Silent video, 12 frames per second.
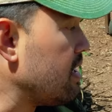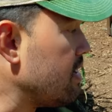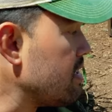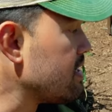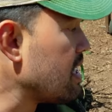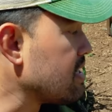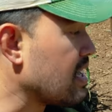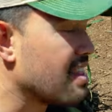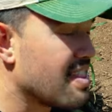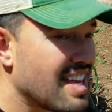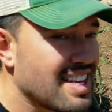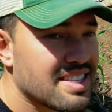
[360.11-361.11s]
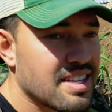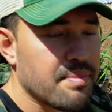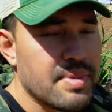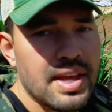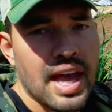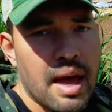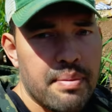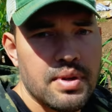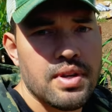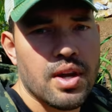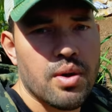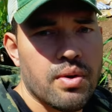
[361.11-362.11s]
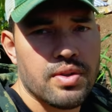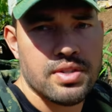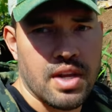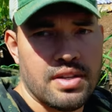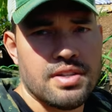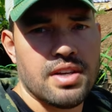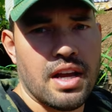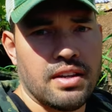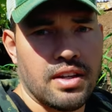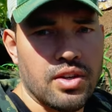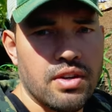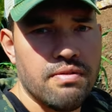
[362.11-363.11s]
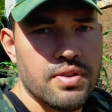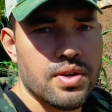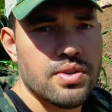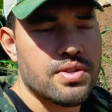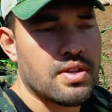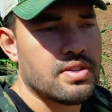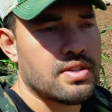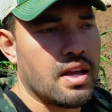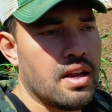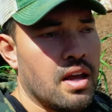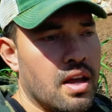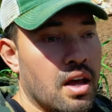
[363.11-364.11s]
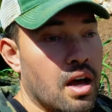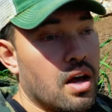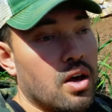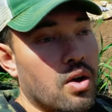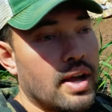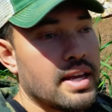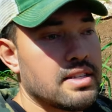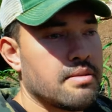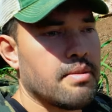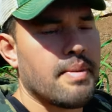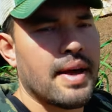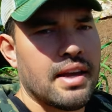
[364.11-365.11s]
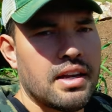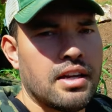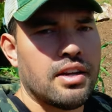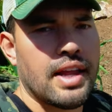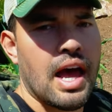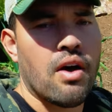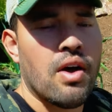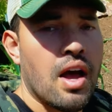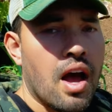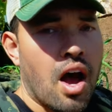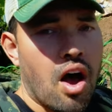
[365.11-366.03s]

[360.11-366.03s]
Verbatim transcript: in this case, I think something happened here where these onions got a little confused and they said, uh-oh, I guess I'm a biennial now.